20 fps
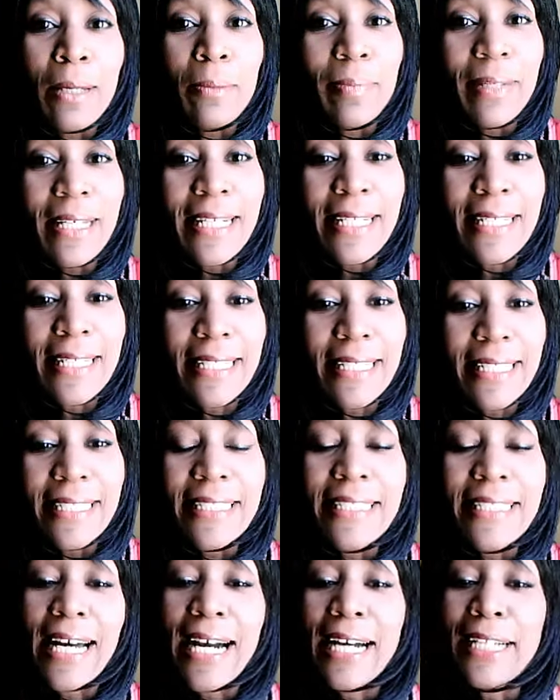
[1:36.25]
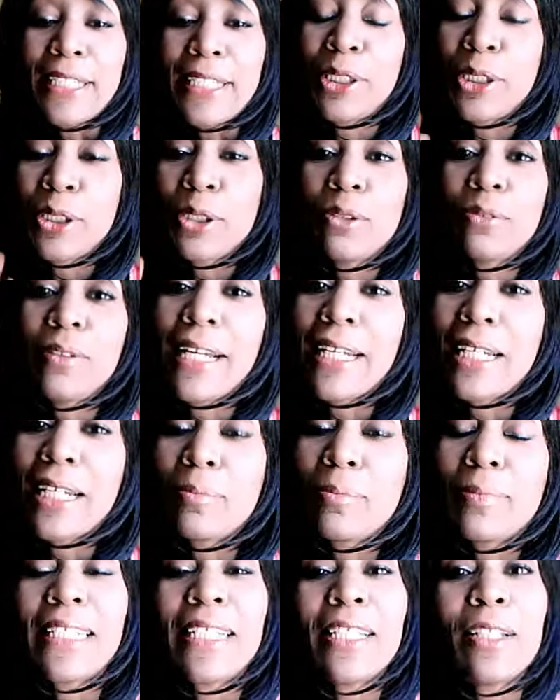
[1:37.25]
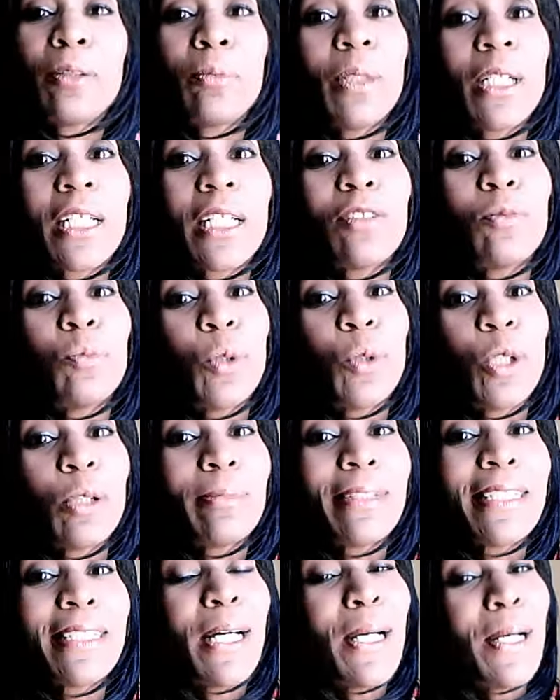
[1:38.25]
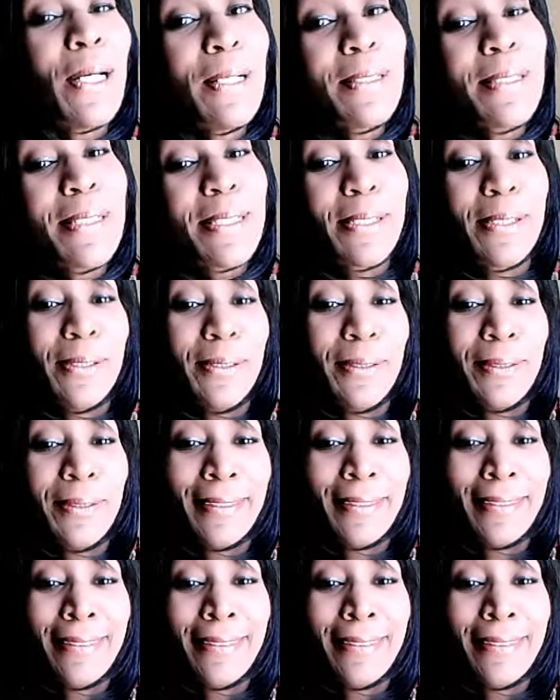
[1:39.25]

Because I do recommend the Book of Mormon also.